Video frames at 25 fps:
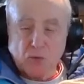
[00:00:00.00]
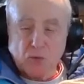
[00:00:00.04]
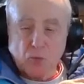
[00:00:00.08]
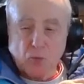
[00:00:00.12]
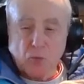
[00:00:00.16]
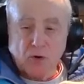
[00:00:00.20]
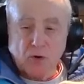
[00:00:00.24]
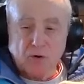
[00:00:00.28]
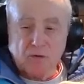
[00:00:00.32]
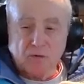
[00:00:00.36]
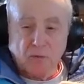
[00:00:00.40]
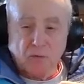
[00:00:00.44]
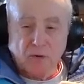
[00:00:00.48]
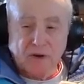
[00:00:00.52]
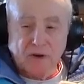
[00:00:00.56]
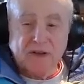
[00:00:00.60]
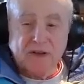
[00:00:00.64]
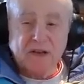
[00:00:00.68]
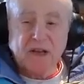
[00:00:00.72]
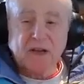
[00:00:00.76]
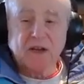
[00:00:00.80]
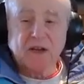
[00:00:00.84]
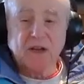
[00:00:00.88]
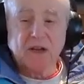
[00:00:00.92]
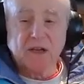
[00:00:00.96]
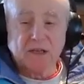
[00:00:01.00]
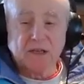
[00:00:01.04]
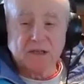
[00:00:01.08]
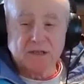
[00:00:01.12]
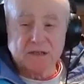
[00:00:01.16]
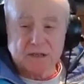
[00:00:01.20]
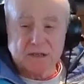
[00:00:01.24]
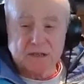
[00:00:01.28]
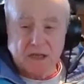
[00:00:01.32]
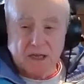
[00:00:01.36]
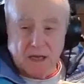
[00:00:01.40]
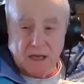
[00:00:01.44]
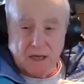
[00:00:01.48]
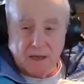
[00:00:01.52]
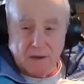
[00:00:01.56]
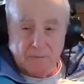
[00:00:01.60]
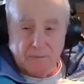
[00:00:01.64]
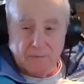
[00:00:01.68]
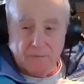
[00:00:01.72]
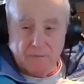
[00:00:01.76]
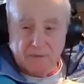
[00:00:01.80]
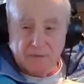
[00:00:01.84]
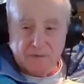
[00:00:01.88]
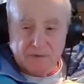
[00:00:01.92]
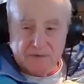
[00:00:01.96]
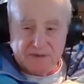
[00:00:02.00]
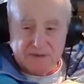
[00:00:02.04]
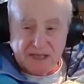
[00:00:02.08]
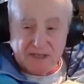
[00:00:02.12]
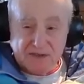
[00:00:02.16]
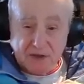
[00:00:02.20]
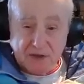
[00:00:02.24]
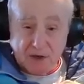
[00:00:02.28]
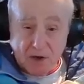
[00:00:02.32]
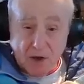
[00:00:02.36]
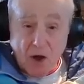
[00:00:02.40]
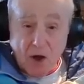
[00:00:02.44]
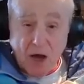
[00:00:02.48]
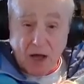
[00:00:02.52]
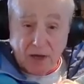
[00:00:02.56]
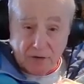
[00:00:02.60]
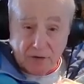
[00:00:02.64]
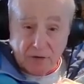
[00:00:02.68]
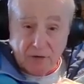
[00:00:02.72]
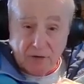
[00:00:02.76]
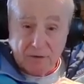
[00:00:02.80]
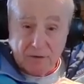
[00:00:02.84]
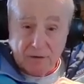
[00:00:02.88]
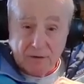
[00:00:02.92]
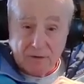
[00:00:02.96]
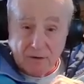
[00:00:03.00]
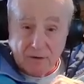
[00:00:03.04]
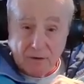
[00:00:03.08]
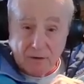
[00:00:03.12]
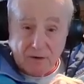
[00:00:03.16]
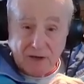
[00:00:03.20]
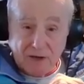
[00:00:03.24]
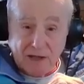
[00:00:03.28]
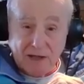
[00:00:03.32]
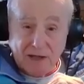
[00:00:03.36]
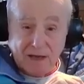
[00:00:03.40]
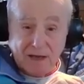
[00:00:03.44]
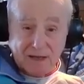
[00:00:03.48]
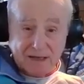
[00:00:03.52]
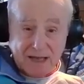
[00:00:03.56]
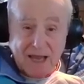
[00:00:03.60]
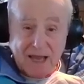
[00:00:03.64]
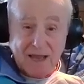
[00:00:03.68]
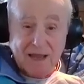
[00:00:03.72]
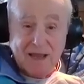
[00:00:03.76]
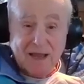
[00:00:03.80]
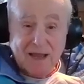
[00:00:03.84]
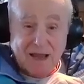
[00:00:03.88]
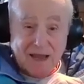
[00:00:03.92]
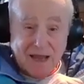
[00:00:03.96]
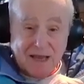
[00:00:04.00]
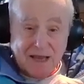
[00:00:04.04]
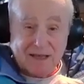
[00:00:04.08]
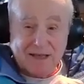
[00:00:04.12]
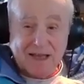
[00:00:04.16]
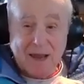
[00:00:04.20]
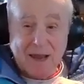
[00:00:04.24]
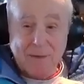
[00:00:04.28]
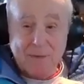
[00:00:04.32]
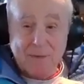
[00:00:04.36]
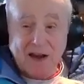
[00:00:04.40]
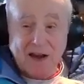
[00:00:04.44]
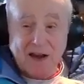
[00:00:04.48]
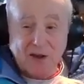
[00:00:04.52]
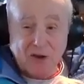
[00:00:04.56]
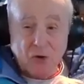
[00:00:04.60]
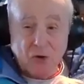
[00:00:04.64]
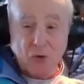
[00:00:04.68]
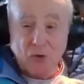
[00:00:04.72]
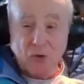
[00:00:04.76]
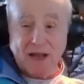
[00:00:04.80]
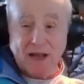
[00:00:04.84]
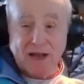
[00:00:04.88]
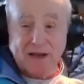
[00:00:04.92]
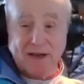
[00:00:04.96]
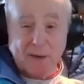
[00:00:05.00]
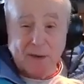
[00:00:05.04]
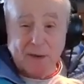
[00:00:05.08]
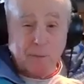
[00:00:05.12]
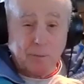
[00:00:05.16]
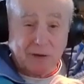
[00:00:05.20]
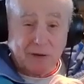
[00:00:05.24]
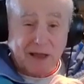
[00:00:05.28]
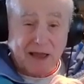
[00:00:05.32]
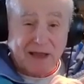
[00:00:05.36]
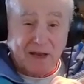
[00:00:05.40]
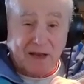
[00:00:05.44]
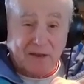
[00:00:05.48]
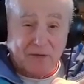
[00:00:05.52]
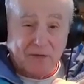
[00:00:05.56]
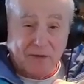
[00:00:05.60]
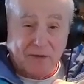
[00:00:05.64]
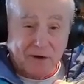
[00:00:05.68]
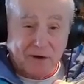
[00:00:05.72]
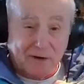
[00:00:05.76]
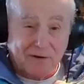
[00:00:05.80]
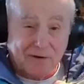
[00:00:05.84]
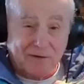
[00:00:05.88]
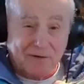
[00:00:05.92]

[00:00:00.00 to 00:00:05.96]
the word ridiculous uh, says a lot Okay. Mm-hmm. And it mm-hmm. came, it came out of you and I didn't plant it there.